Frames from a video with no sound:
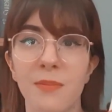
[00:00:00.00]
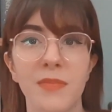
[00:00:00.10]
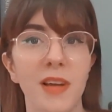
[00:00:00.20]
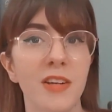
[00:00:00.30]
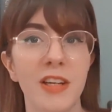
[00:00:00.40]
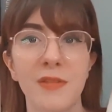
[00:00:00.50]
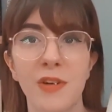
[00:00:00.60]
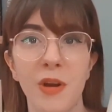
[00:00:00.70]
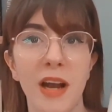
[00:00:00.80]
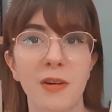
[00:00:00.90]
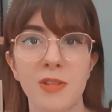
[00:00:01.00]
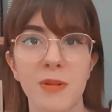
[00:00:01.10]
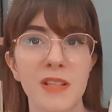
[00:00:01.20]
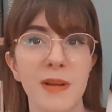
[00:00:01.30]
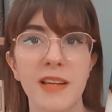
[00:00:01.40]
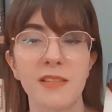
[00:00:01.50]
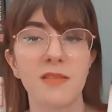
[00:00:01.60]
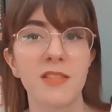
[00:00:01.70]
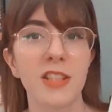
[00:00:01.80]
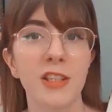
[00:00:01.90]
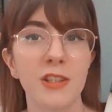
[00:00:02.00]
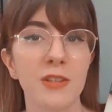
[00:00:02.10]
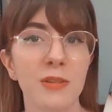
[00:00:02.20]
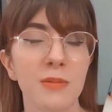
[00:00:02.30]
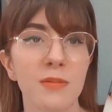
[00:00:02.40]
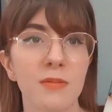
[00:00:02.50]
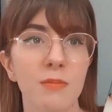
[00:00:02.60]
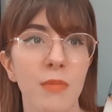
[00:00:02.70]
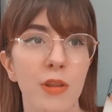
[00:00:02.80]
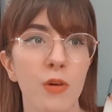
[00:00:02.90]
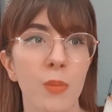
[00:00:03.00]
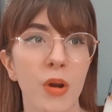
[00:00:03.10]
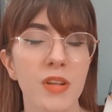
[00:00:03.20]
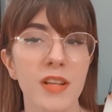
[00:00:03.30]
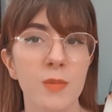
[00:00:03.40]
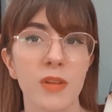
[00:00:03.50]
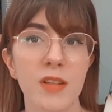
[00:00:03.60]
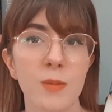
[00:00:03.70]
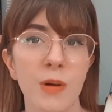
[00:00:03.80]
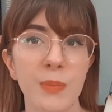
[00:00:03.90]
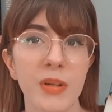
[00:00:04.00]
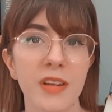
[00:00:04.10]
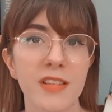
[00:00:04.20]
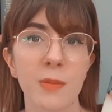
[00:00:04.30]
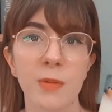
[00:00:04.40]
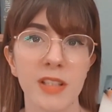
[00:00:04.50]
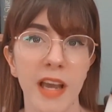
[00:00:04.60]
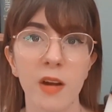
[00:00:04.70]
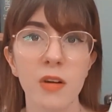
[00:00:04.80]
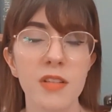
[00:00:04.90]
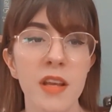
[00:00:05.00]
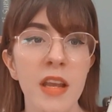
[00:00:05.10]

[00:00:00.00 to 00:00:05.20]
I don't even know how to explain to you my thought process with this one because it was chaos.